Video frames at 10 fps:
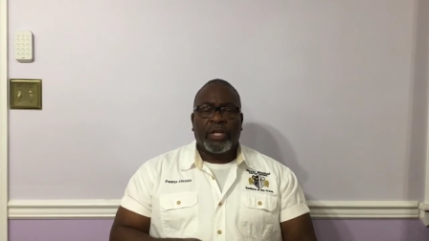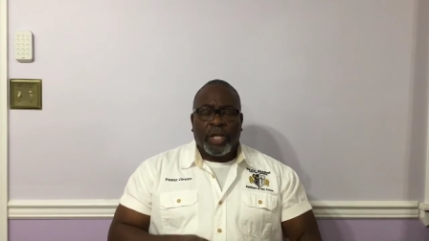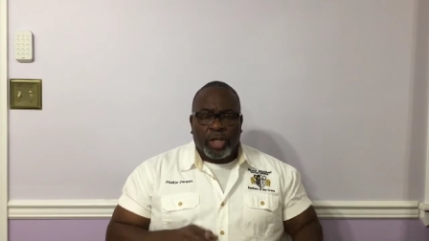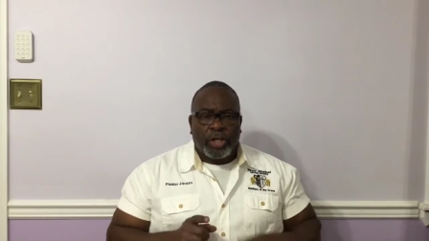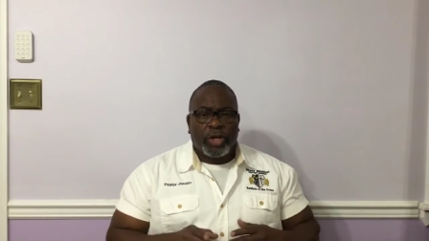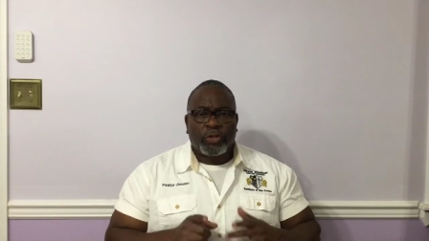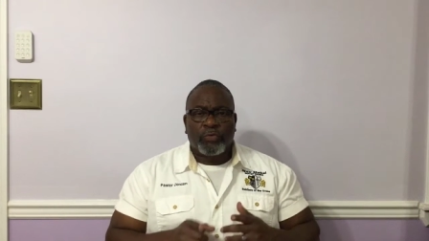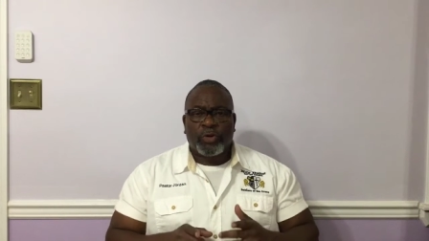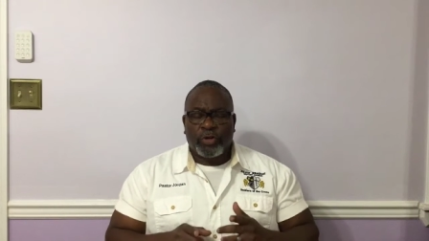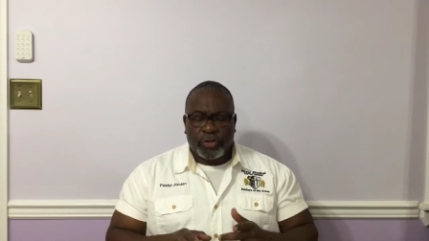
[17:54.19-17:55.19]
In other
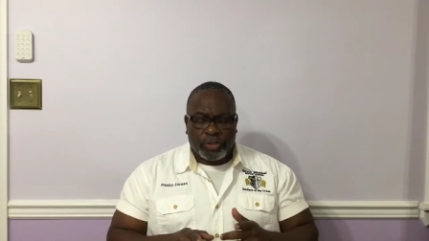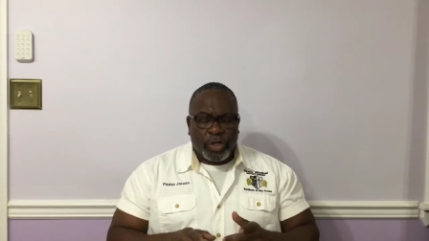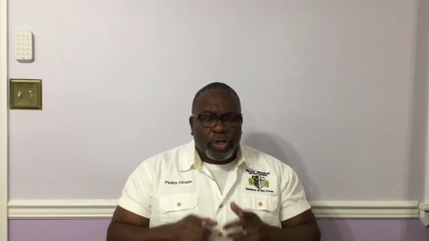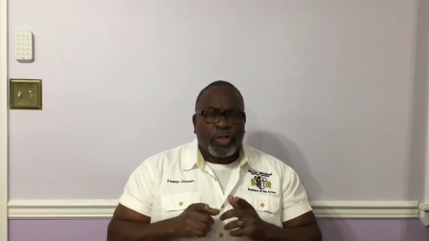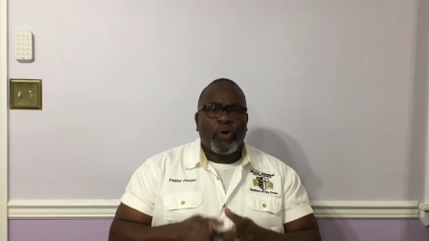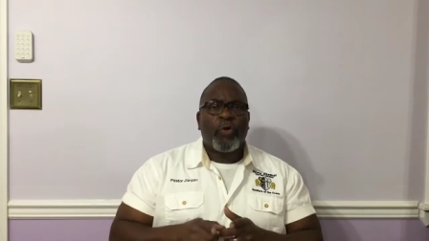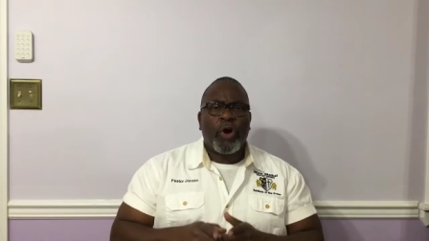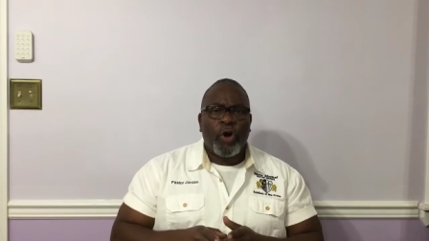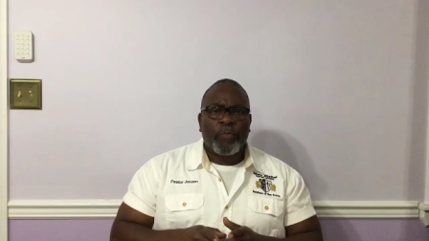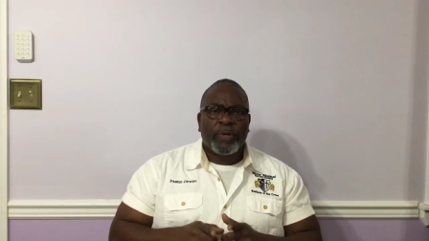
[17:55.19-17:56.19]
words, go
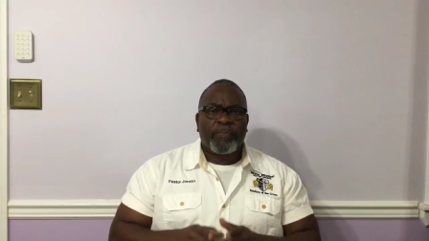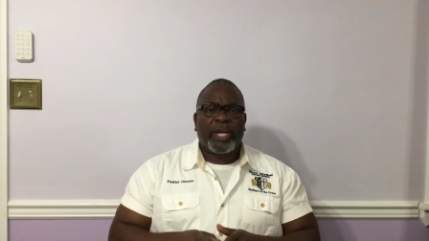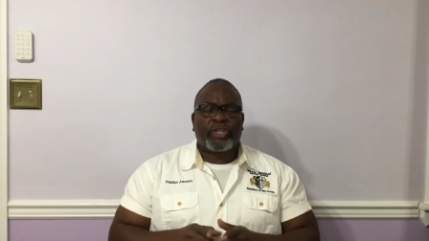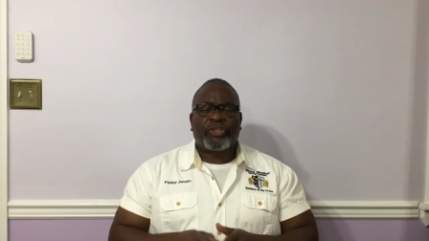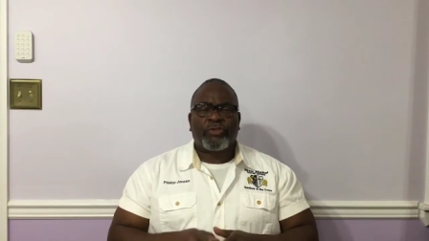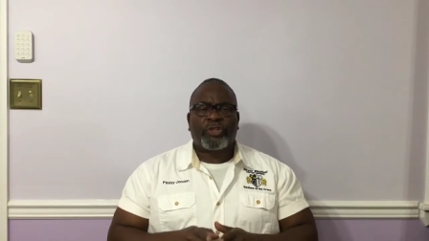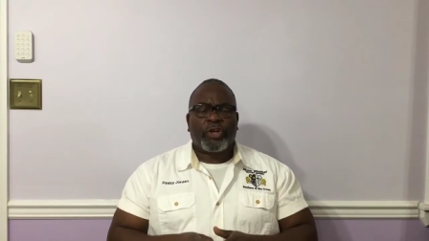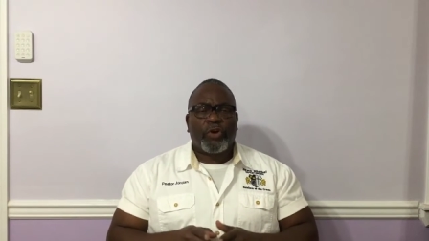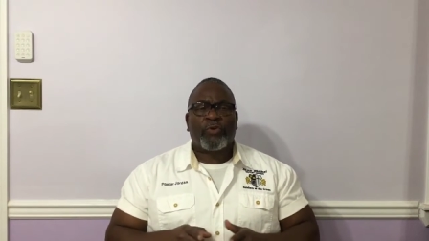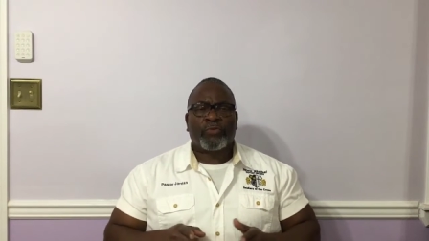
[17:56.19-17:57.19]
home and make sure
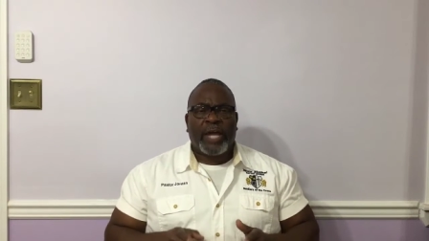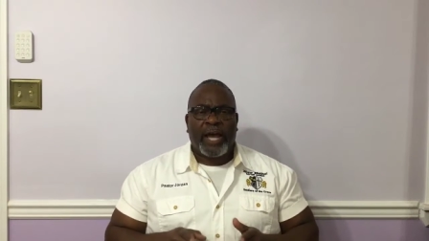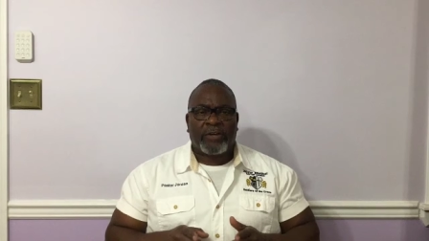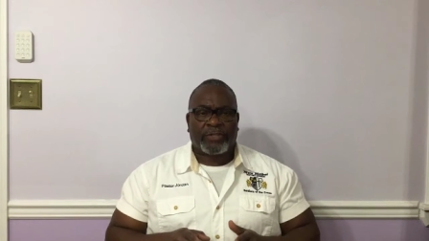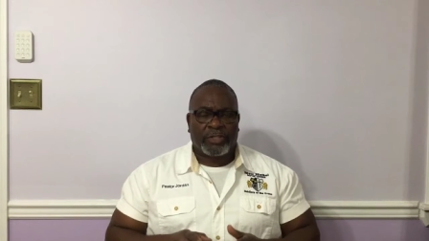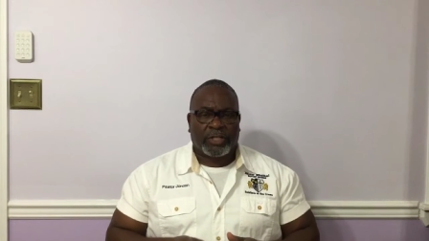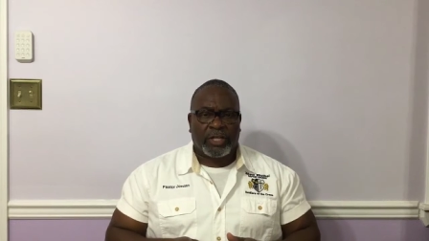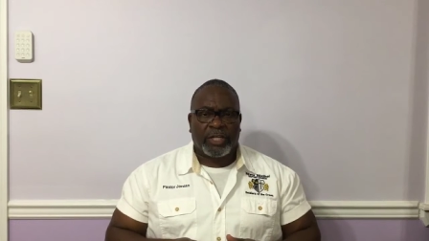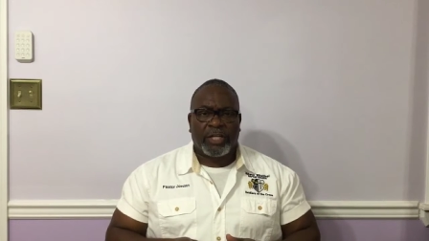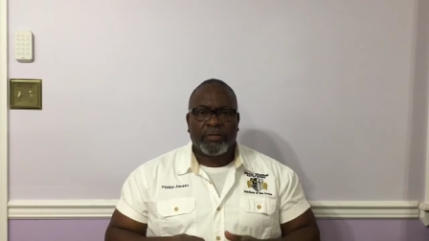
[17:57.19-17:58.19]
your own house is
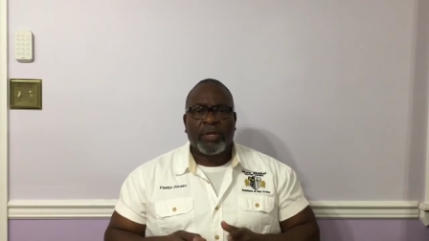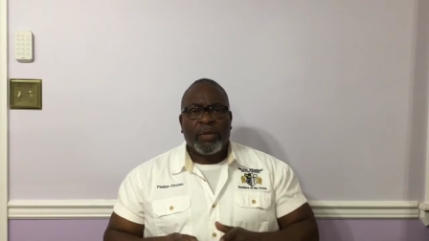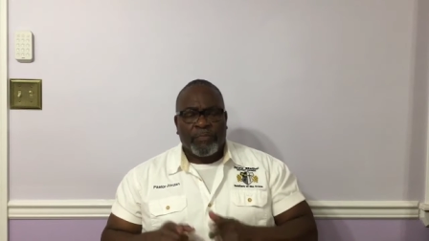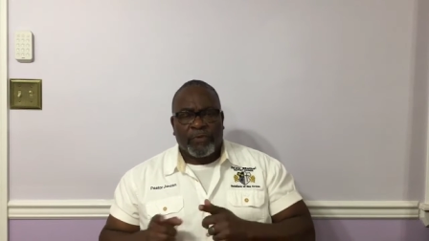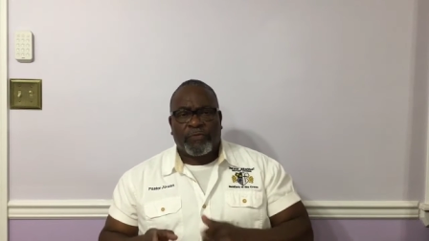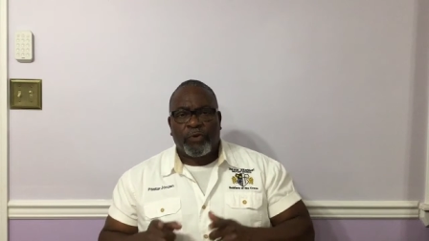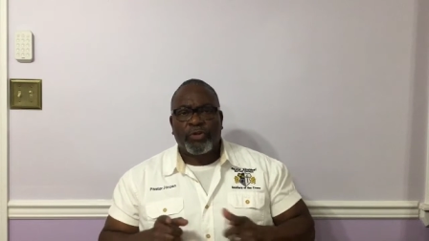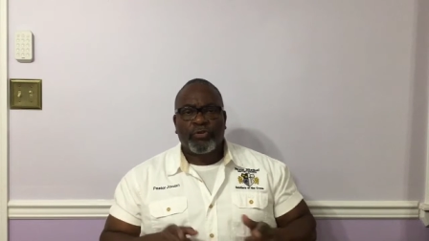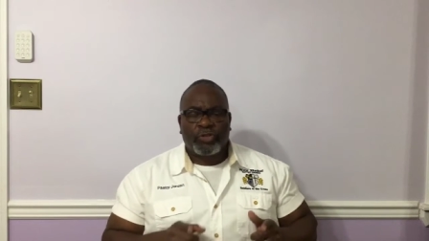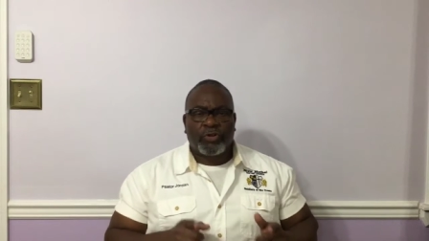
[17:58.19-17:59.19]
clean before
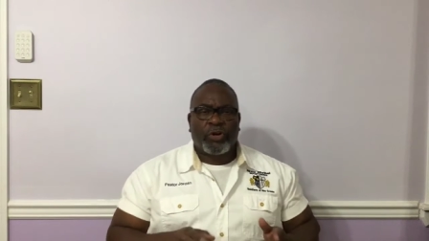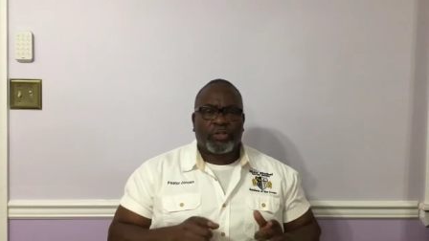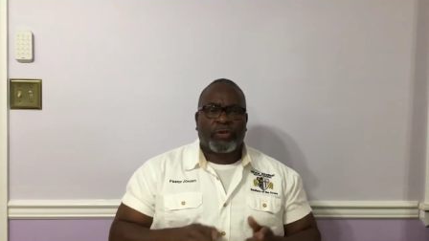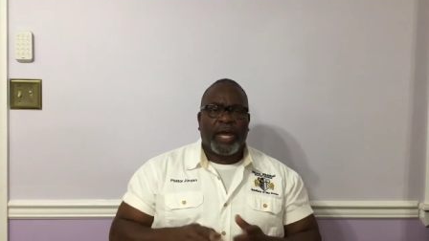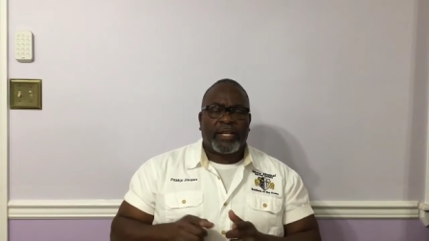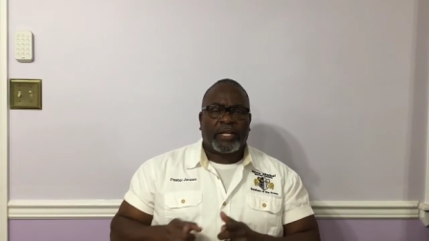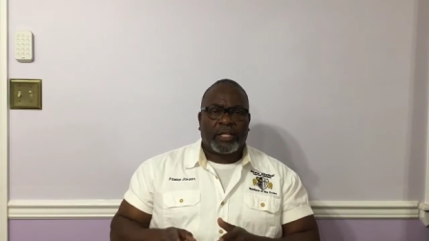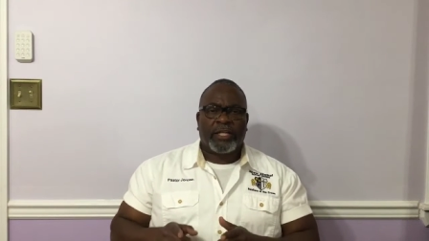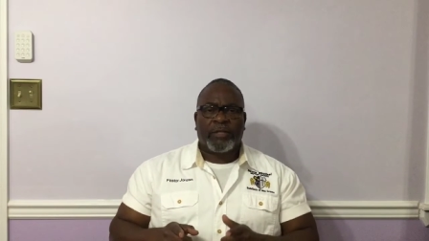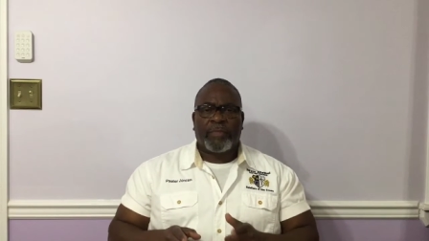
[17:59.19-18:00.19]
you start trying to
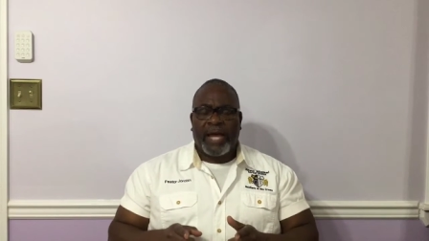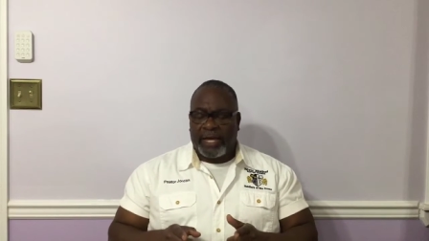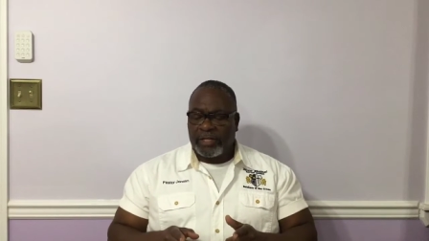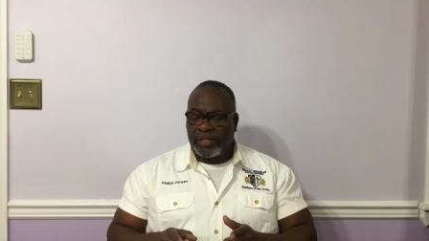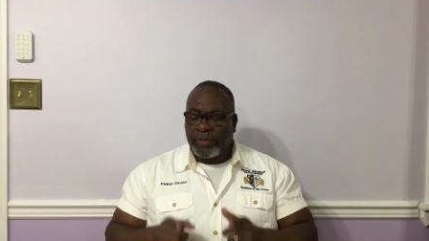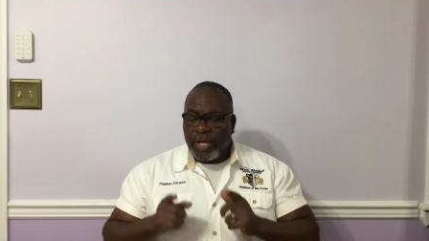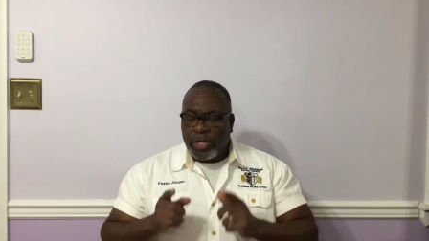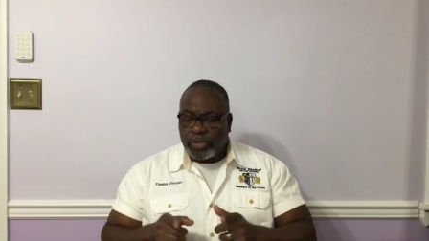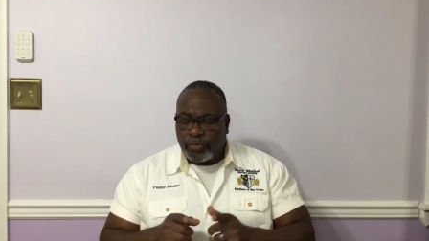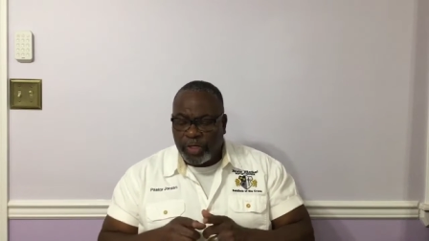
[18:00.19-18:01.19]
clean mine up.
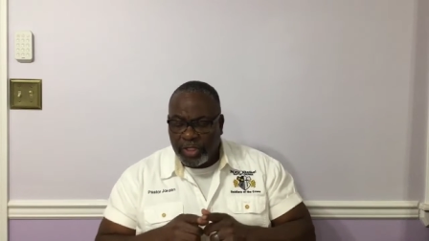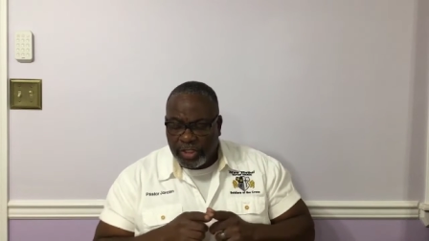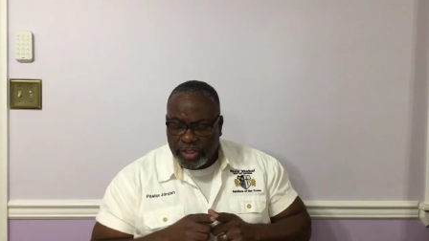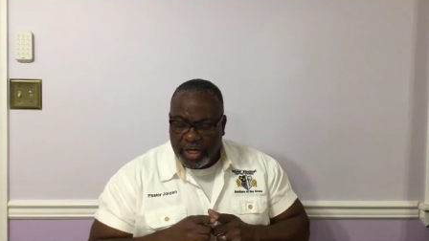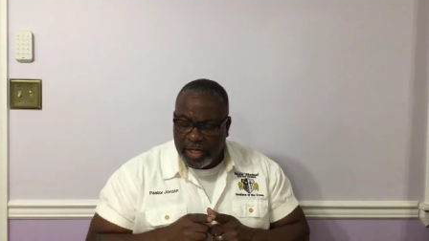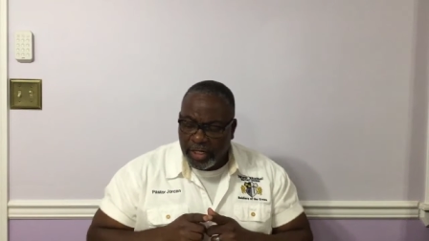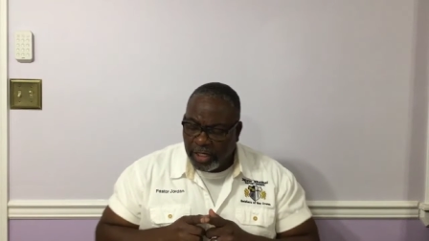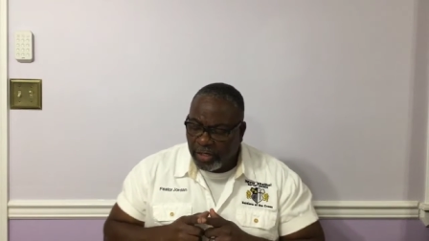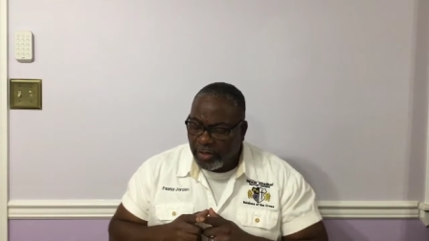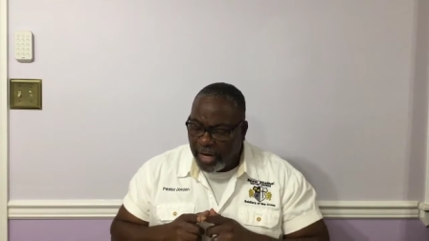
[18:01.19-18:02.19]
It's what he's saying
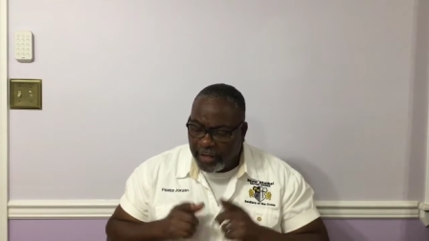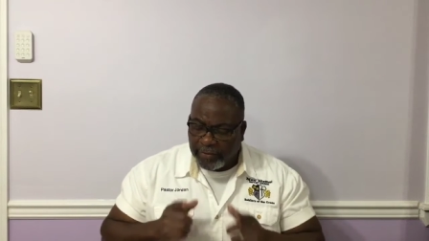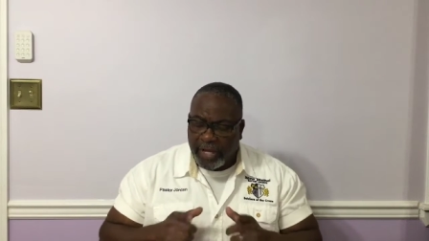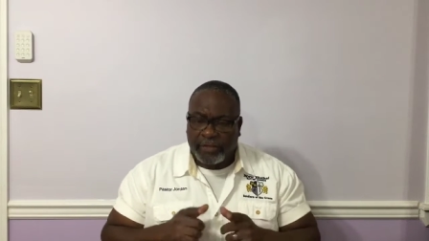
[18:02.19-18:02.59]
here at,